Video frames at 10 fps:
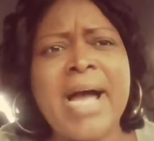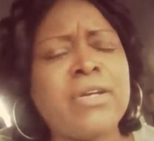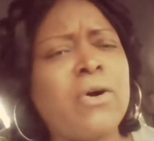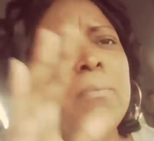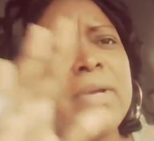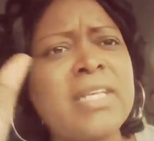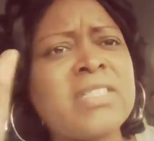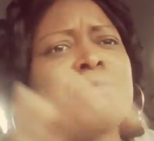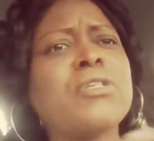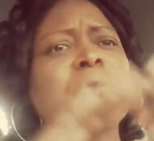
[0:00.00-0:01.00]
by no
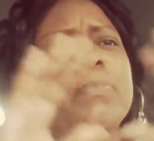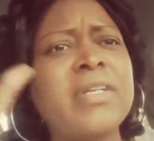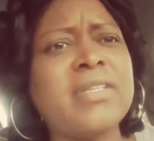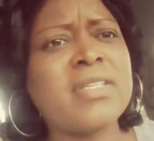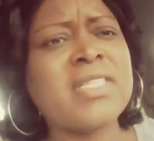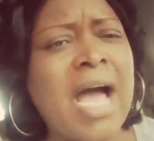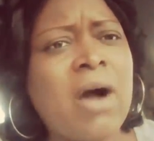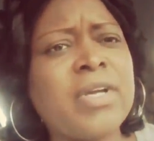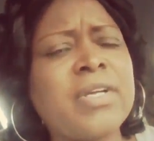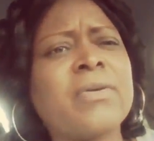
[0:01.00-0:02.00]
means, I'm just putting this
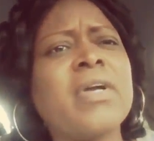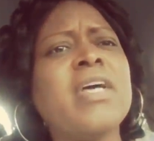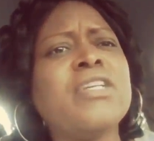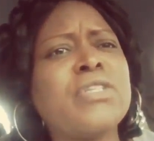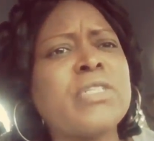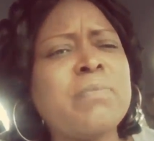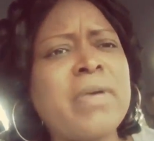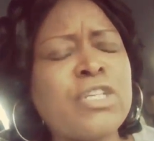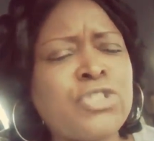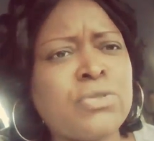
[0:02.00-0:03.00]
out here. Just
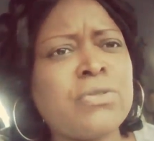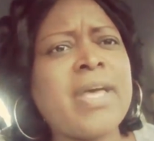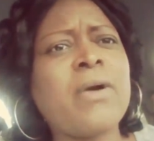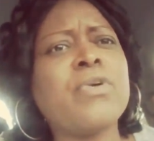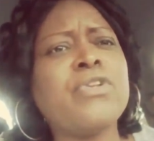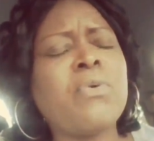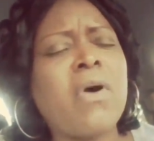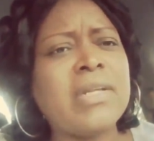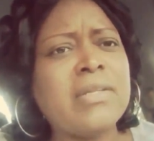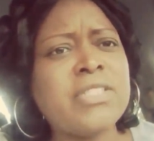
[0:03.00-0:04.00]
make sure that when you
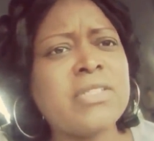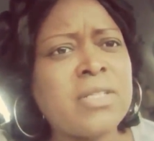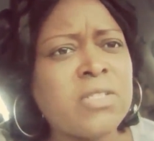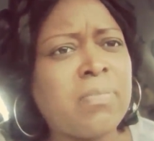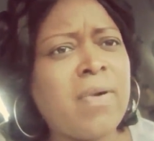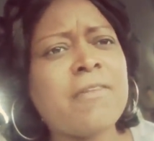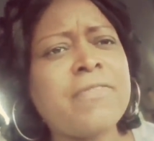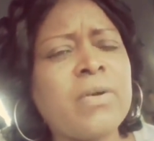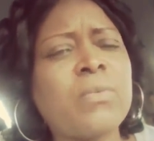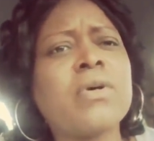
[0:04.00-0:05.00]
are listening to
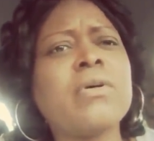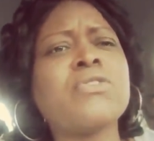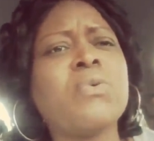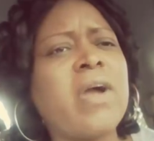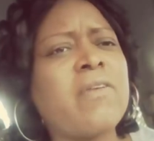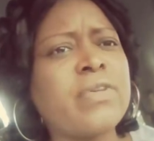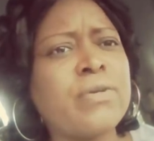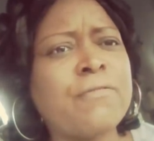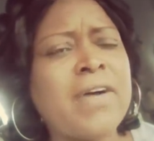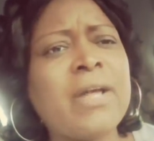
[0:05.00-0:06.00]
prophetic words, whoever
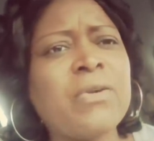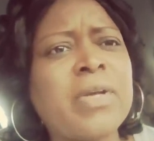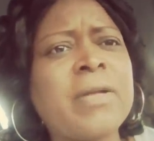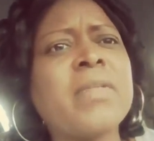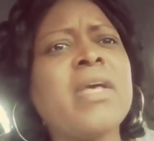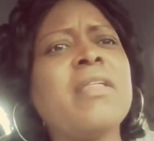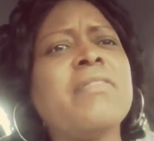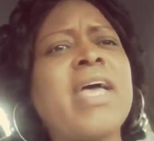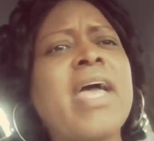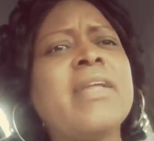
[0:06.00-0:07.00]
you're following,
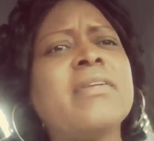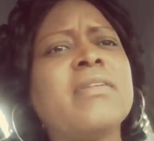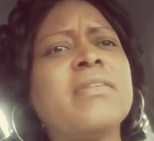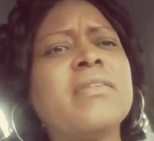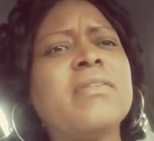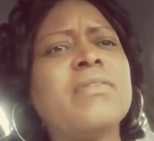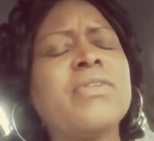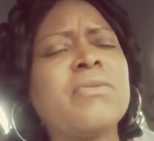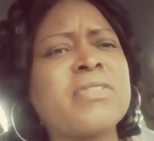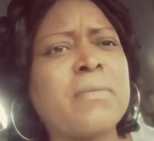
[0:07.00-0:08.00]
that
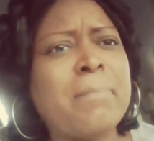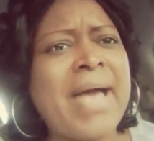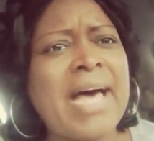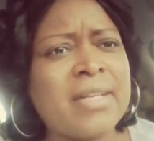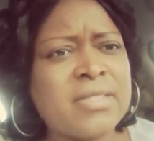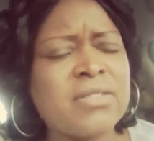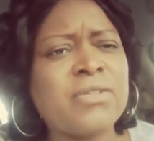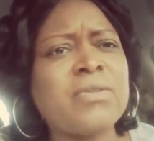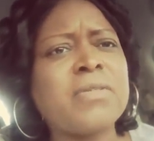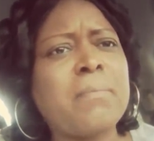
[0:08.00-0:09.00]
there is a balance.
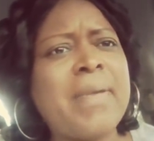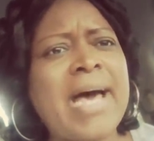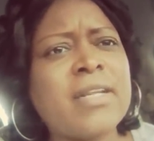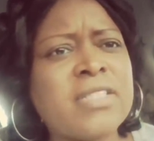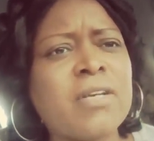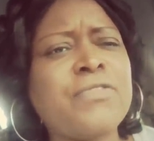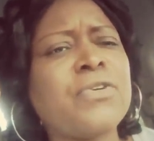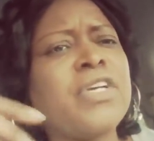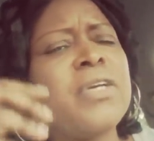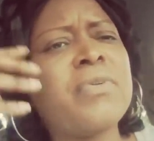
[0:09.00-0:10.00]
There is a balance. If
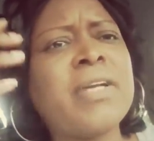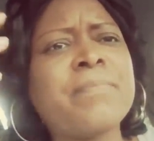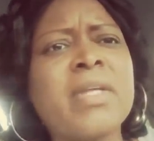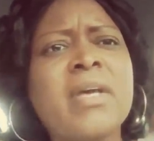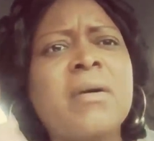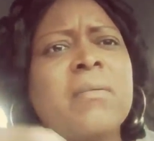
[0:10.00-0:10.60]
you're hearing